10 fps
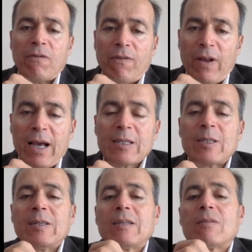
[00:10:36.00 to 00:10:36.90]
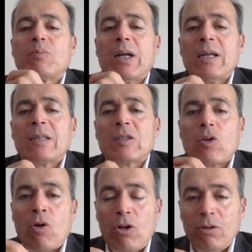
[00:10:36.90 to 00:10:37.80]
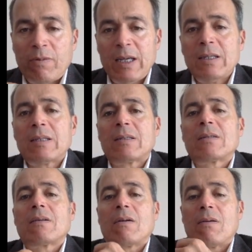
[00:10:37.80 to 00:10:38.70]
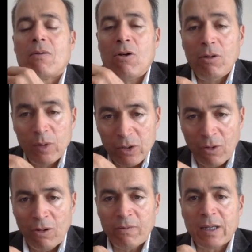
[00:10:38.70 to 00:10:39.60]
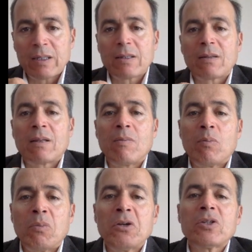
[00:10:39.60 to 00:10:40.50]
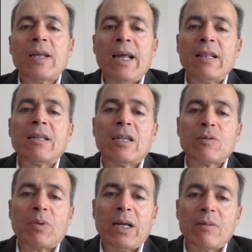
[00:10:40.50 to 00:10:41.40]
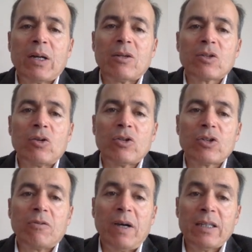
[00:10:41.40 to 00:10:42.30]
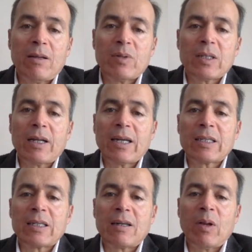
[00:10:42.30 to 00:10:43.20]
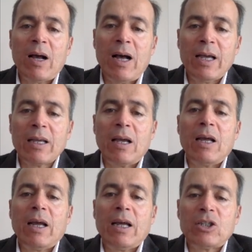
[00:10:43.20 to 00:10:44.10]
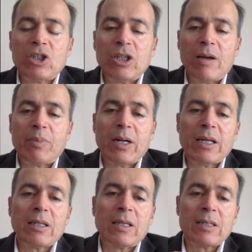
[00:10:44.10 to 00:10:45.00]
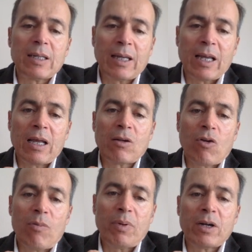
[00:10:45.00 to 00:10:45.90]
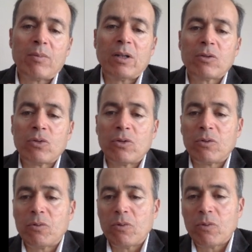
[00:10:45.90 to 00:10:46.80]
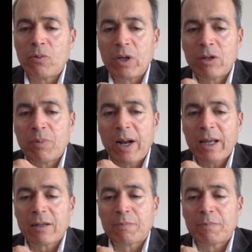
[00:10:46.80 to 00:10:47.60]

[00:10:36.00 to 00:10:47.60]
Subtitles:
Flaxseed bread is almost always the most healthiest bread because also vitamins are extremely high, and chia bread is again comparable to wheat bread.